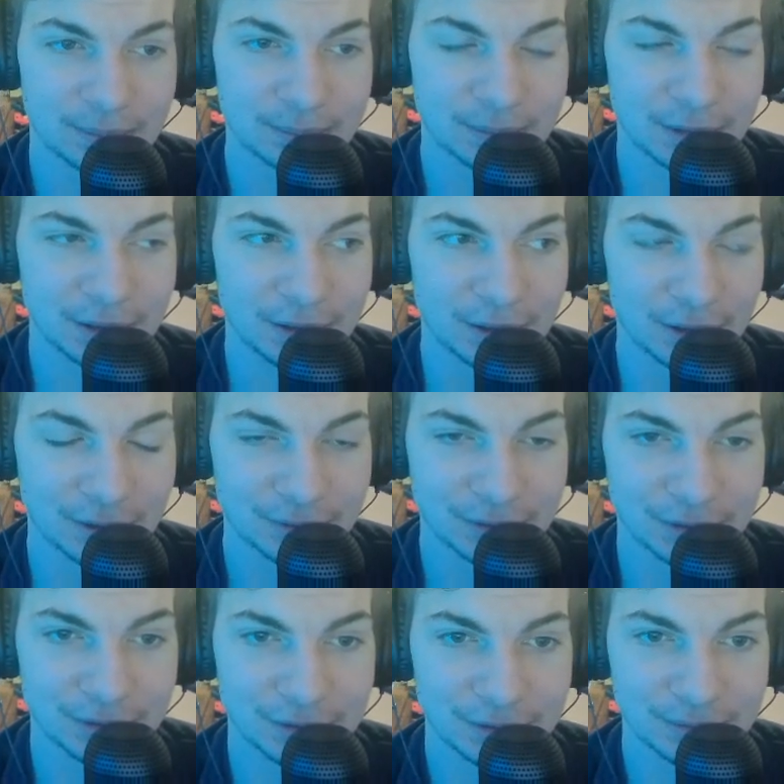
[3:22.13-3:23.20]
in the
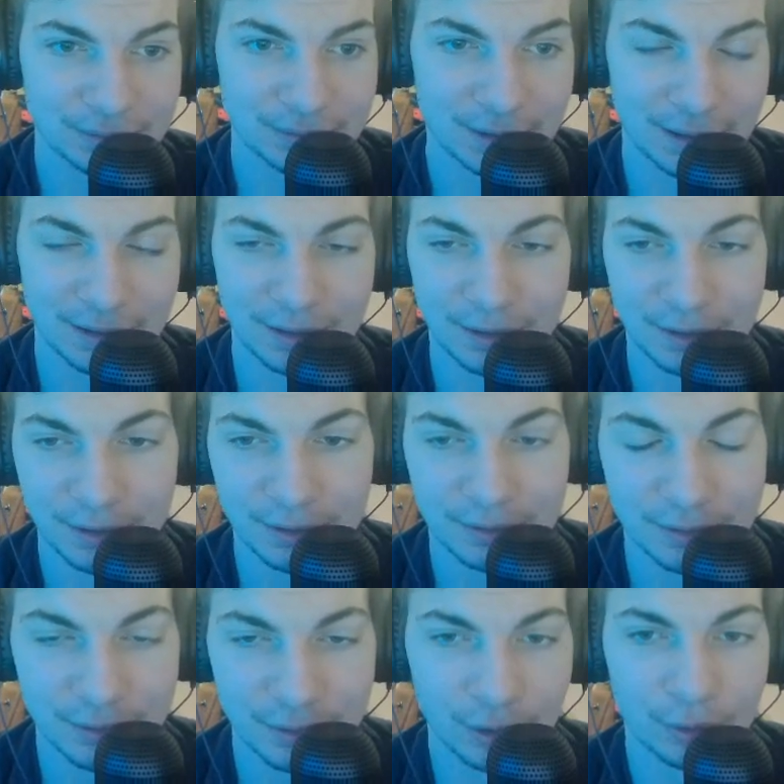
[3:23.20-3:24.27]
offseason, and he did
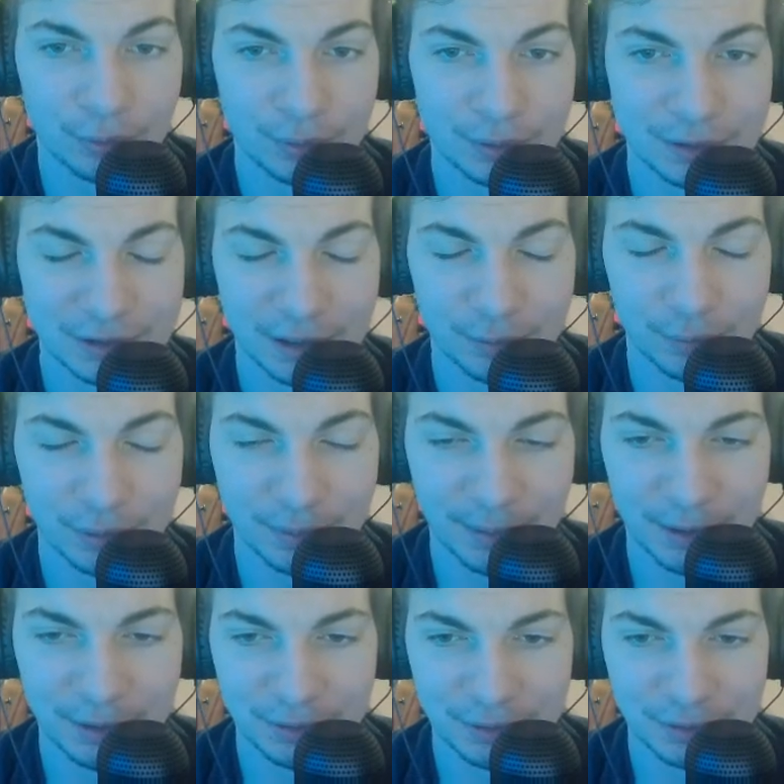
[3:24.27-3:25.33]
go and sign with the
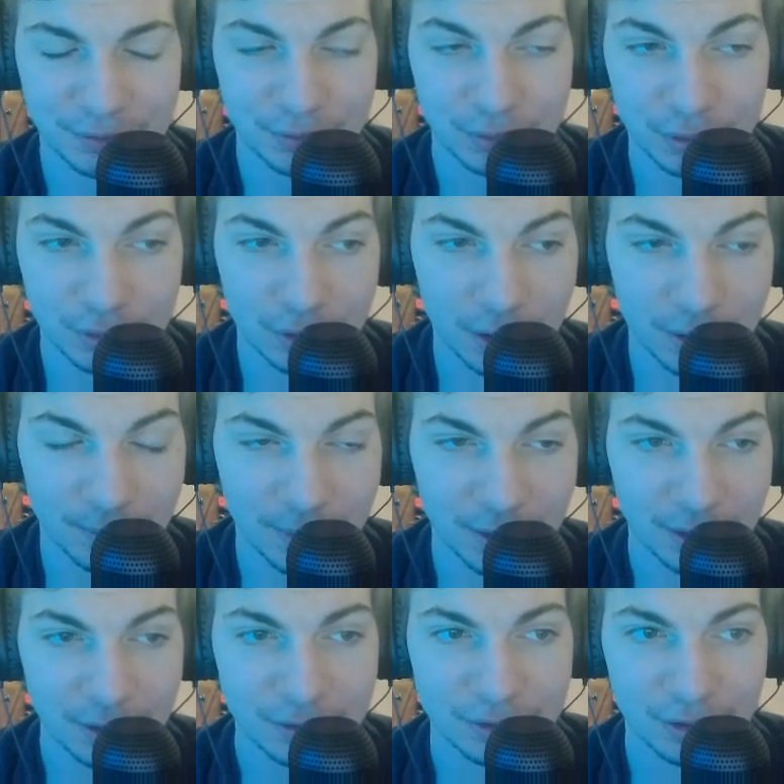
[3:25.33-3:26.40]
Patriots for a lot of
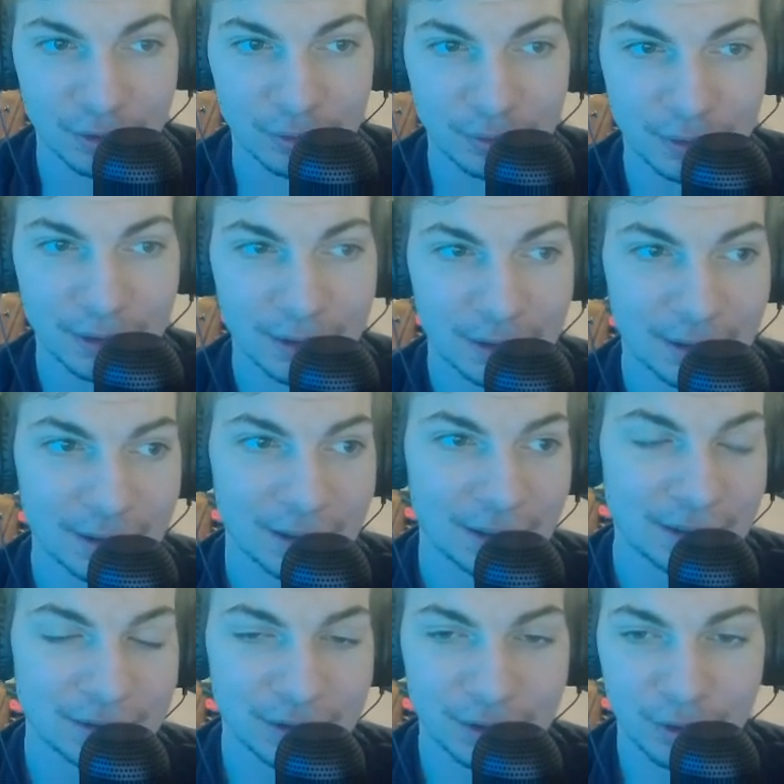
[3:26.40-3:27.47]
money. So
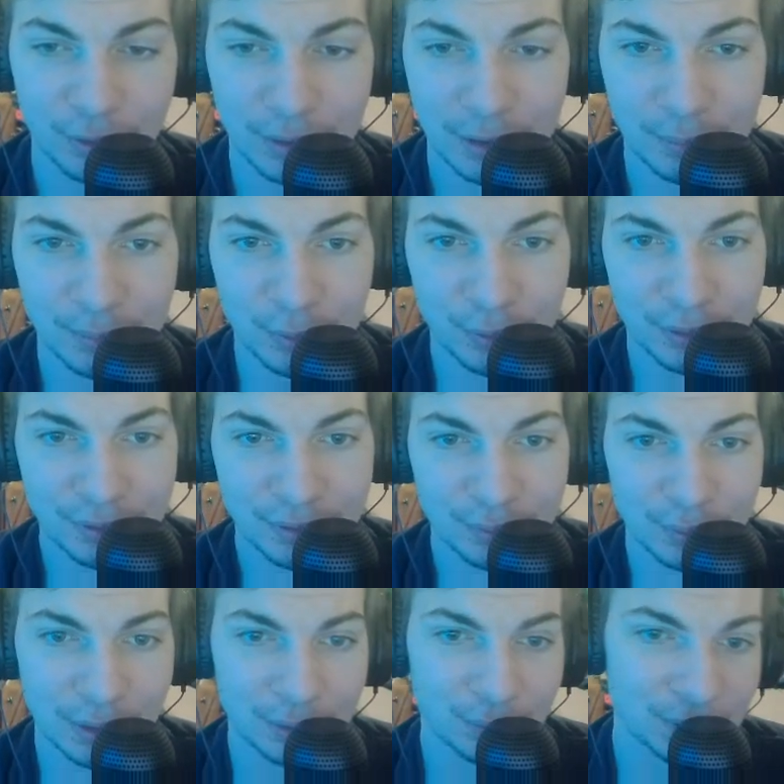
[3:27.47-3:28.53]
he's going to go help New England
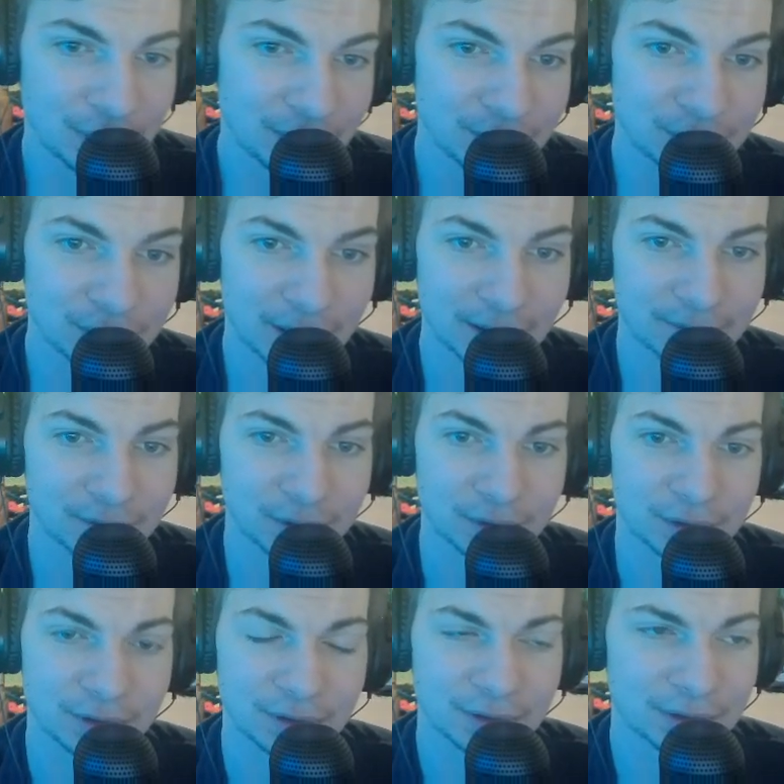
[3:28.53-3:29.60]
while we draft
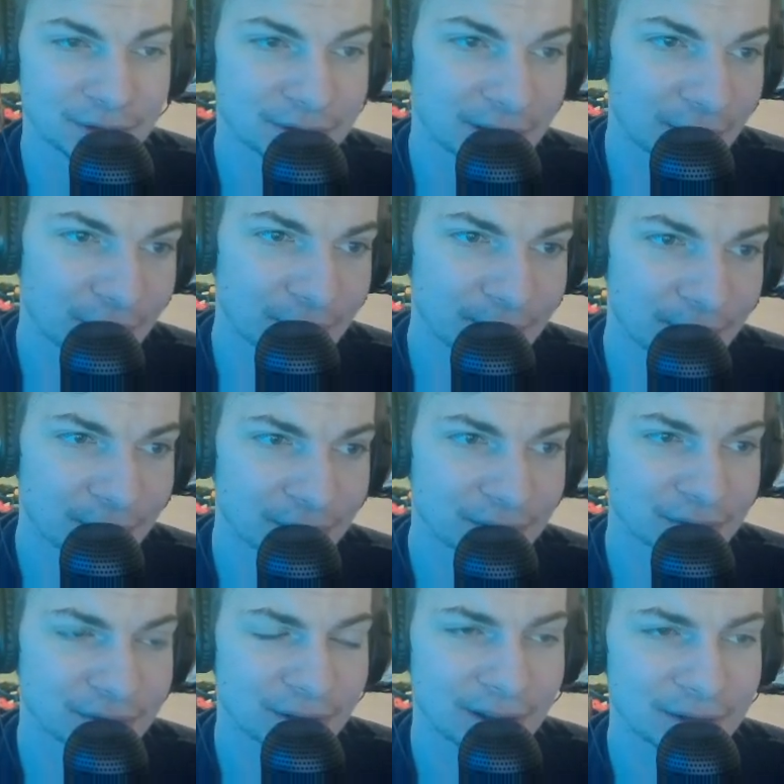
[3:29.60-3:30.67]
his counterpart
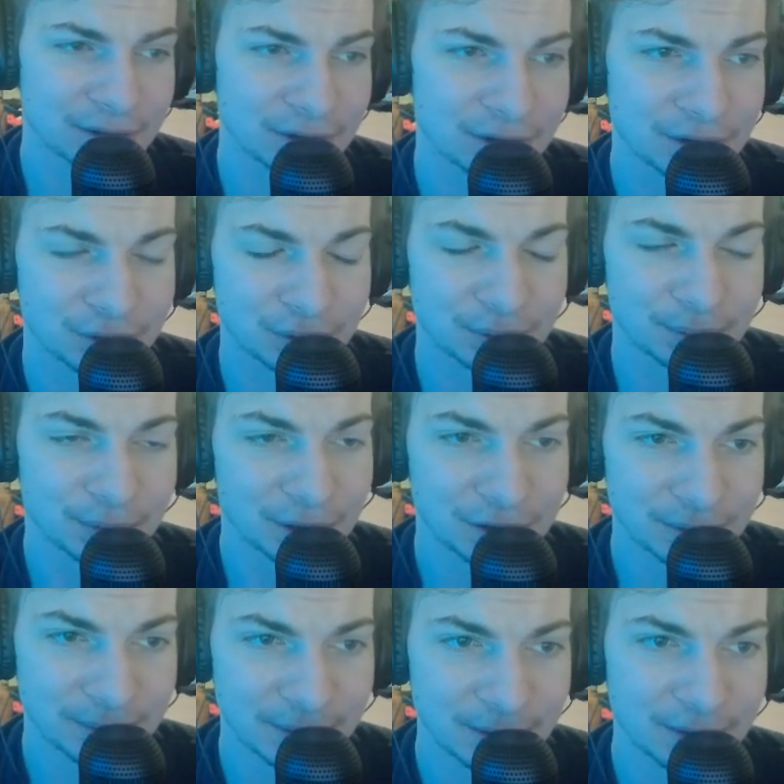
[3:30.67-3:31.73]
/ his
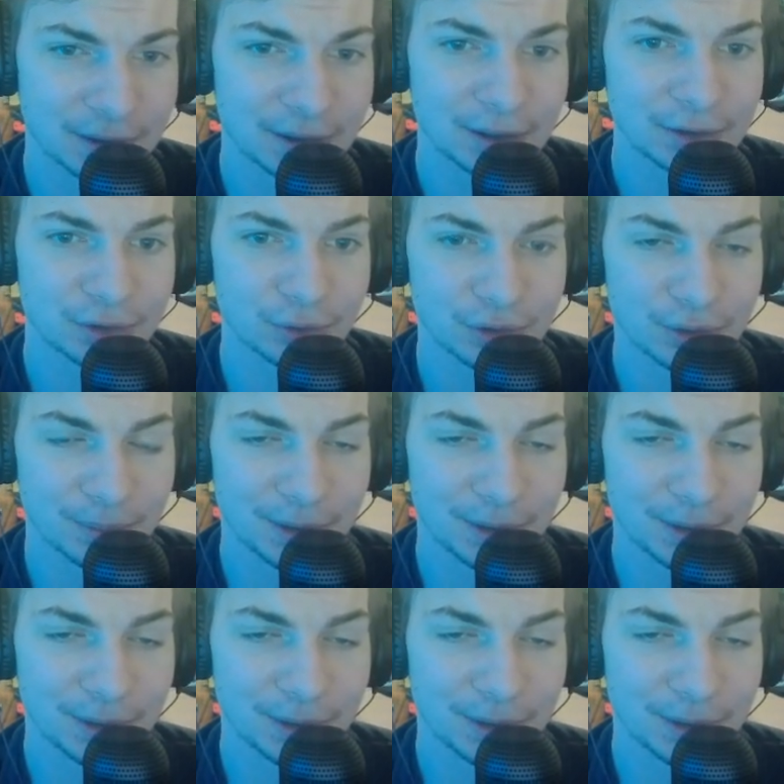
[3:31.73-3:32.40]
replacement. So it's going to be